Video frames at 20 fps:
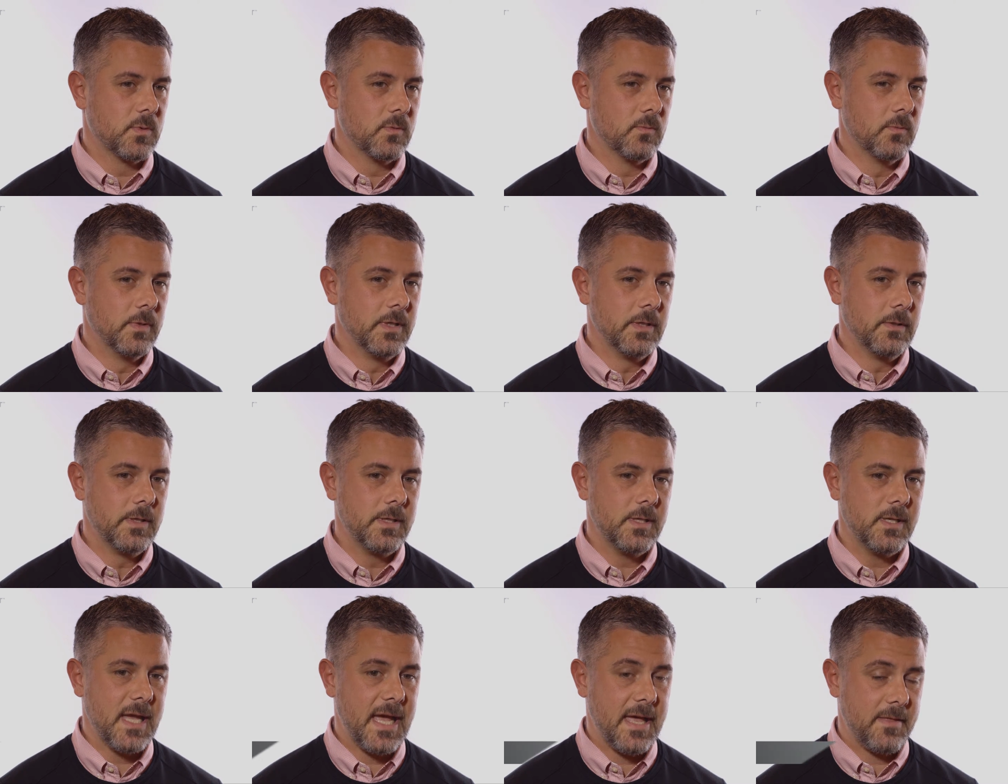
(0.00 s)

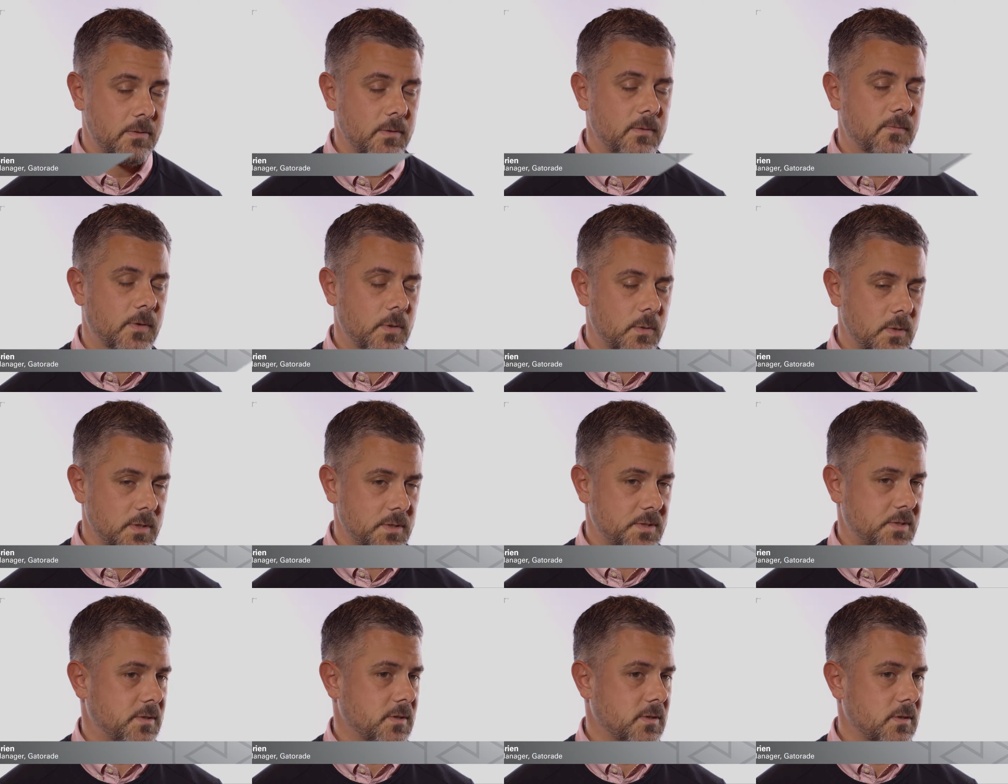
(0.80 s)
really athlete
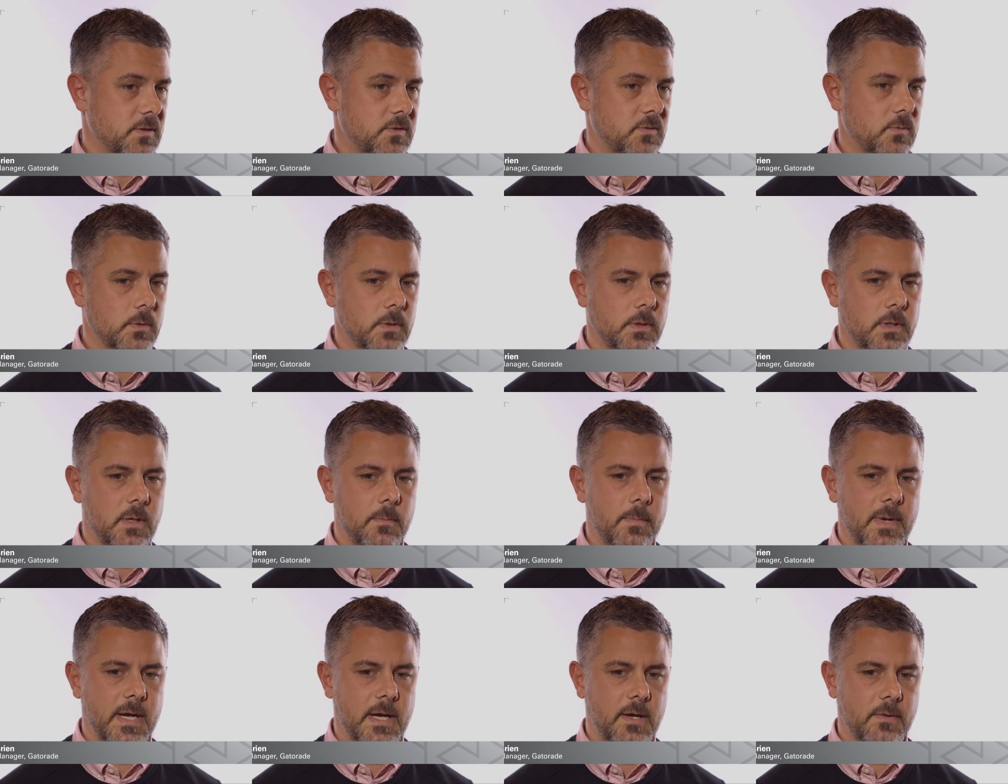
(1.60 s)
focused, and it's really
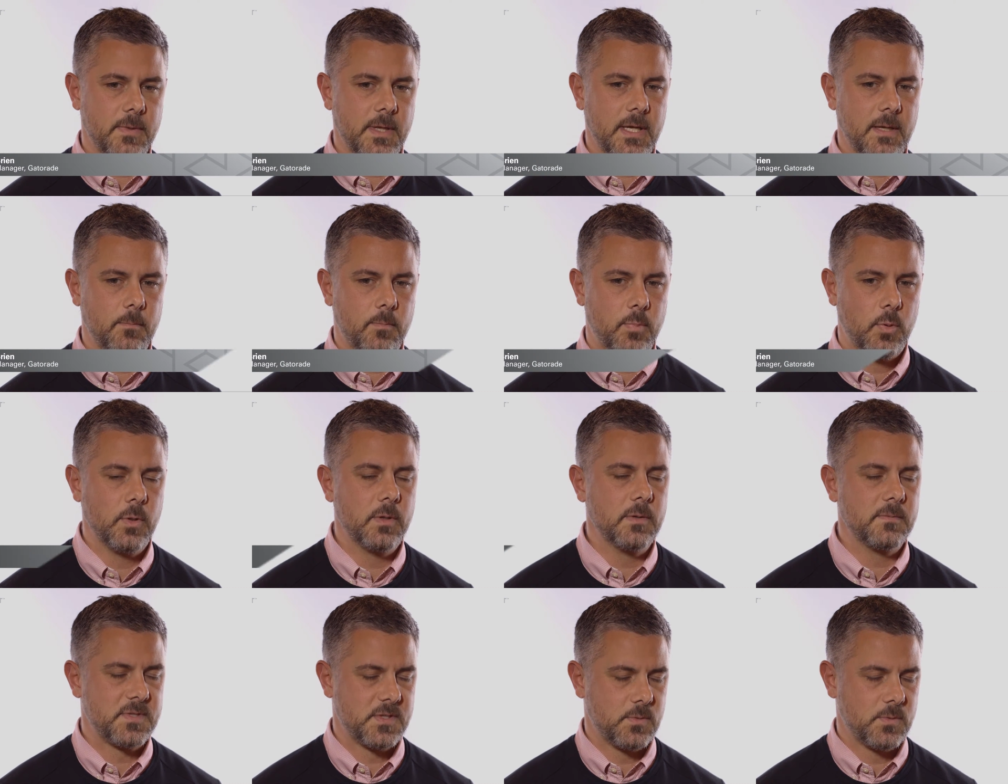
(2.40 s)
about that point
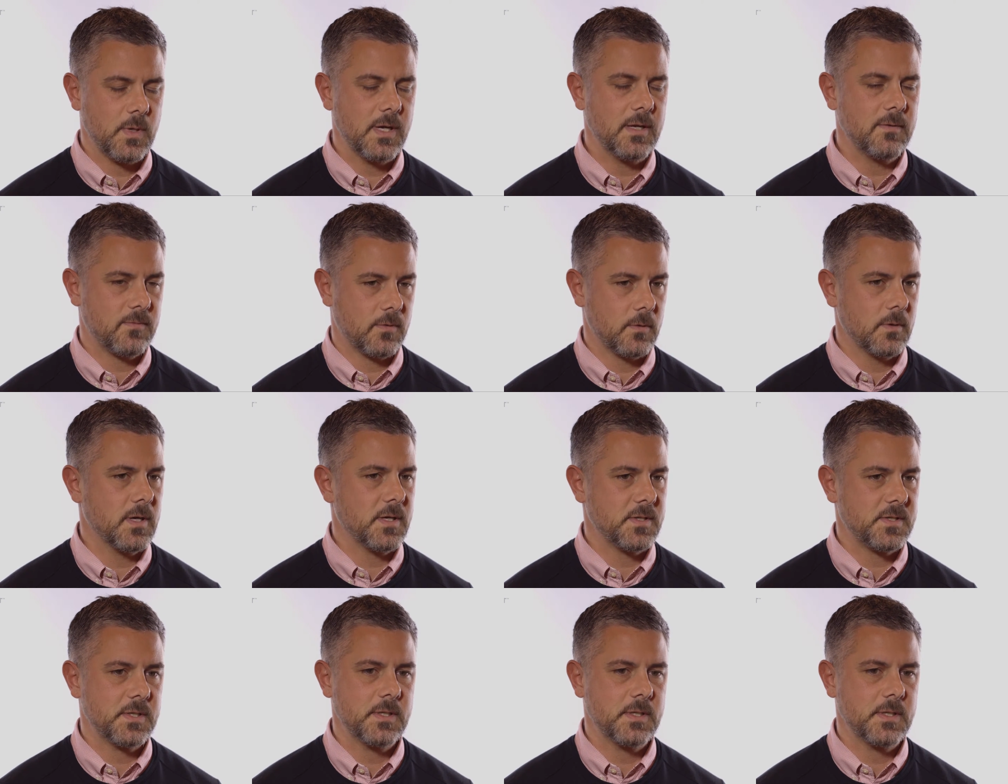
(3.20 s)
of sweat for us.